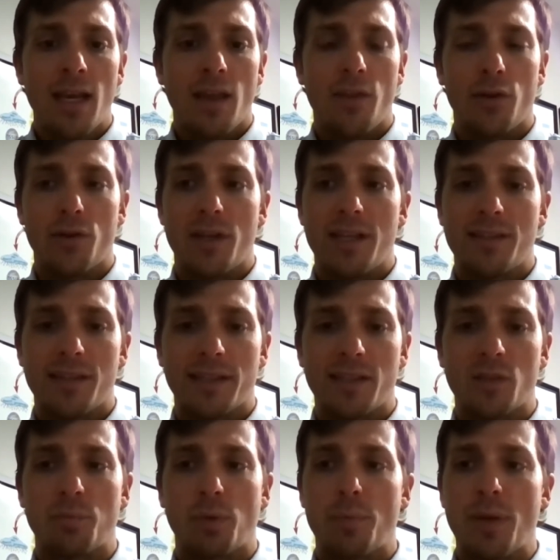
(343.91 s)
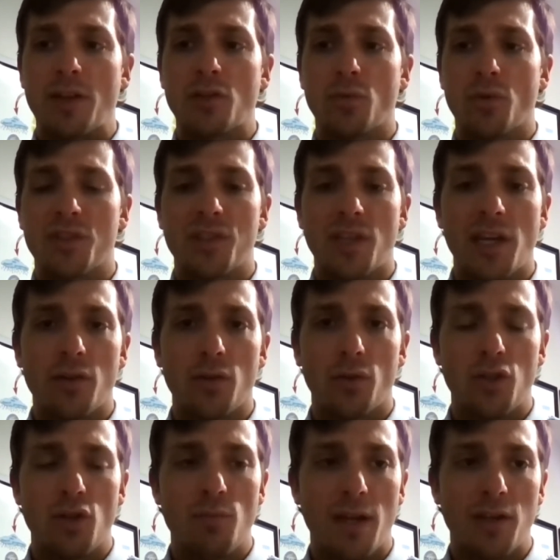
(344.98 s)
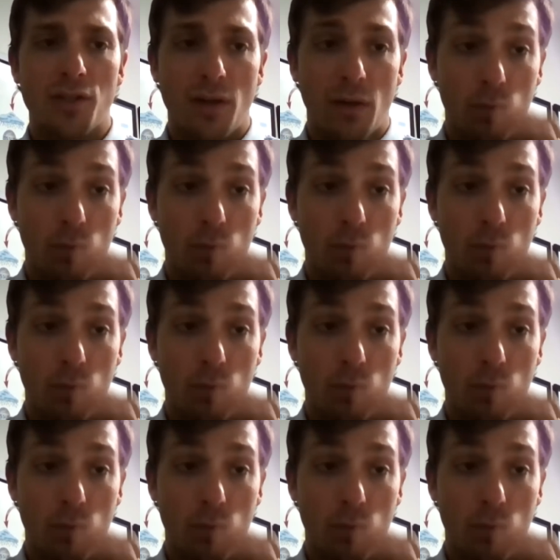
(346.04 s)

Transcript: There, it's like this perpetual cycle. You mentioned.